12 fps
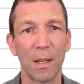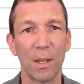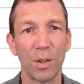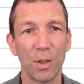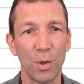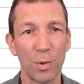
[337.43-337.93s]

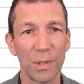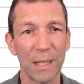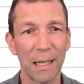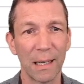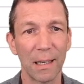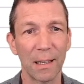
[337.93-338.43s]

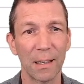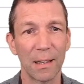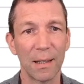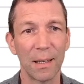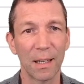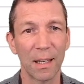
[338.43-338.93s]
using
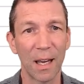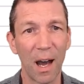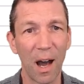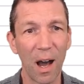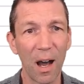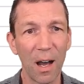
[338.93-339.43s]
the
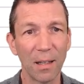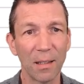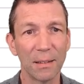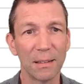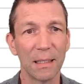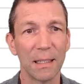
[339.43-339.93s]
car
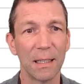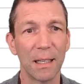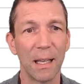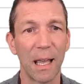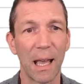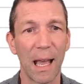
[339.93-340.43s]

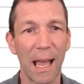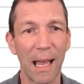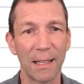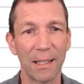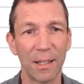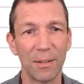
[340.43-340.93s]

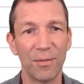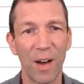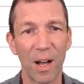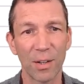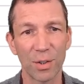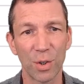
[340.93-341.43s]
and
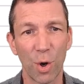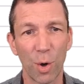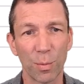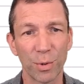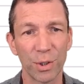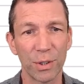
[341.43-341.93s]
advanced
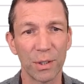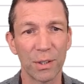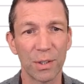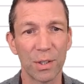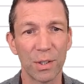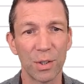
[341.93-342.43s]

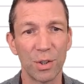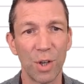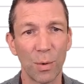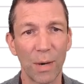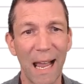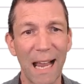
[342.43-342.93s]
options
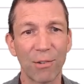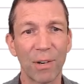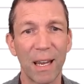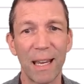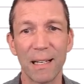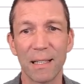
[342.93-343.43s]
don't
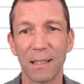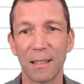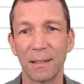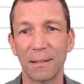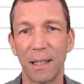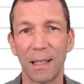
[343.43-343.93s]
aggregate
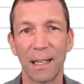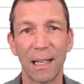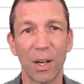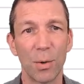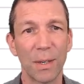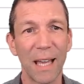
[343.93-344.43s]
and
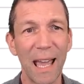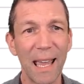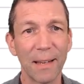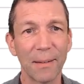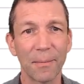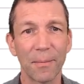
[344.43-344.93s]
click
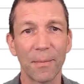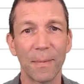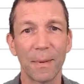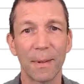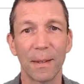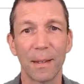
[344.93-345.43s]
OK,
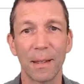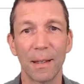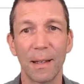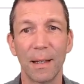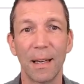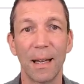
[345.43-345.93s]

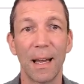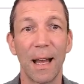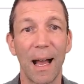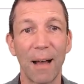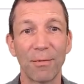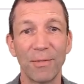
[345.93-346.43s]

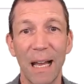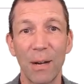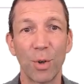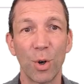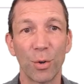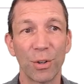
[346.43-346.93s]
I've now
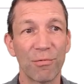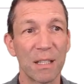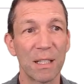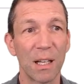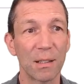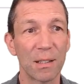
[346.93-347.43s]
got the
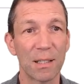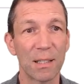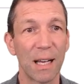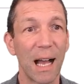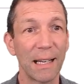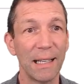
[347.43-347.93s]
results
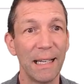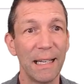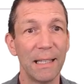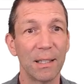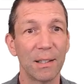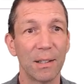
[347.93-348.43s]
I
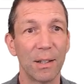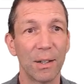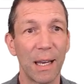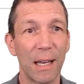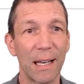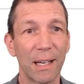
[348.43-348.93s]
need.
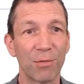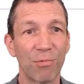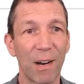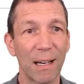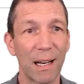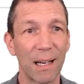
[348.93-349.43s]
Again, I can
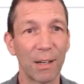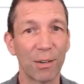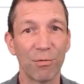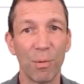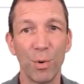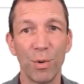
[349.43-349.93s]
right click,
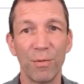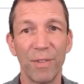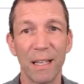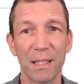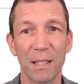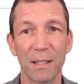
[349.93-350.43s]
remove
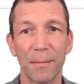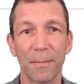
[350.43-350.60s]
this.